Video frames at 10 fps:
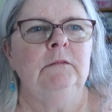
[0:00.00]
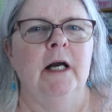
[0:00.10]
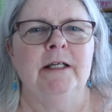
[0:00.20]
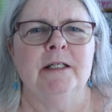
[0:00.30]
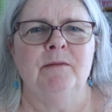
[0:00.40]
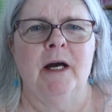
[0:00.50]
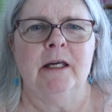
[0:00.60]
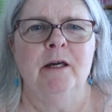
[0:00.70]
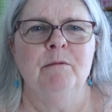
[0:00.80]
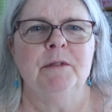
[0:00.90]
I just
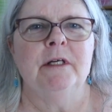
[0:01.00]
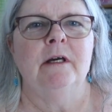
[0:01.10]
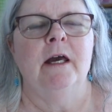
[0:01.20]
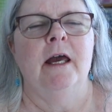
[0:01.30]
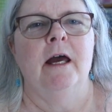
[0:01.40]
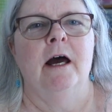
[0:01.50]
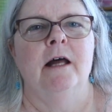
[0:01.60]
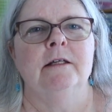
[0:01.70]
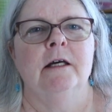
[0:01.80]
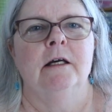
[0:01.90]
vacuumed,
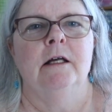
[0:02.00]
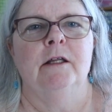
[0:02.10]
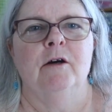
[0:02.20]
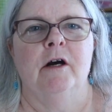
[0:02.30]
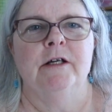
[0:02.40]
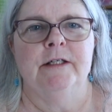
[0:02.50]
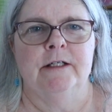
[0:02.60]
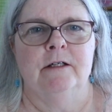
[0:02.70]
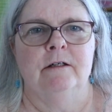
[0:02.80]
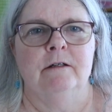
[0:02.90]
and there are
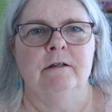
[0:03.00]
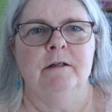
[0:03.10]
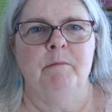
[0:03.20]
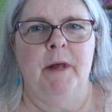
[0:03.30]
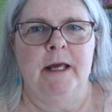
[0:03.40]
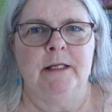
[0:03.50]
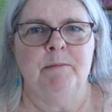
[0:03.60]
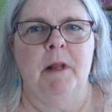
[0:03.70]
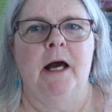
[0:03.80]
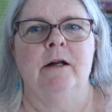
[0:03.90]
still paint
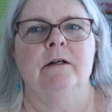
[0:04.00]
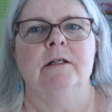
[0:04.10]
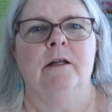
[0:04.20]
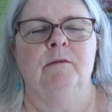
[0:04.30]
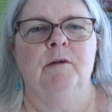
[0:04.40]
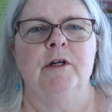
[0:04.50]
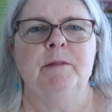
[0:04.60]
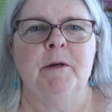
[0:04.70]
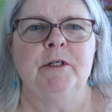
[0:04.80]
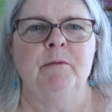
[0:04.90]
splatters on the floor,
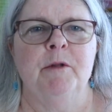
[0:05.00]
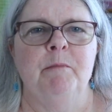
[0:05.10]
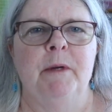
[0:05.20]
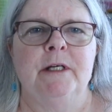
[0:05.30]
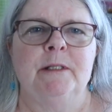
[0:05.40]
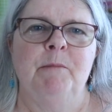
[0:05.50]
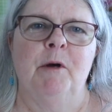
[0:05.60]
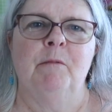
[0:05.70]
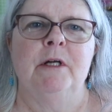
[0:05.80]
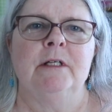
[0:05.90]
especially where the big
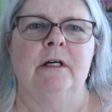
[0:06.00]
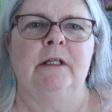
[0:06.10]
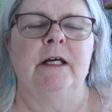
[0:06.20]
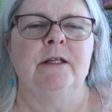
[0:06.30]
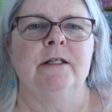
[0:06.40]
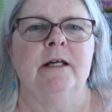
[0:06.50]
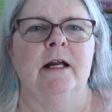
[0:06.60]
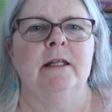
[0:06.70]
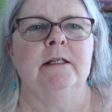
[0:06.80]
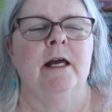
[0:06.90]
smear was on the other
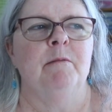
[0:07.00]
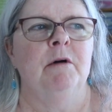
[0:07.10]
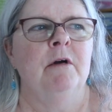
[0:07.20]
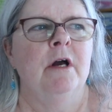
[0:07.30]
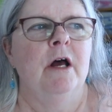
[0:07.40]
side of the table.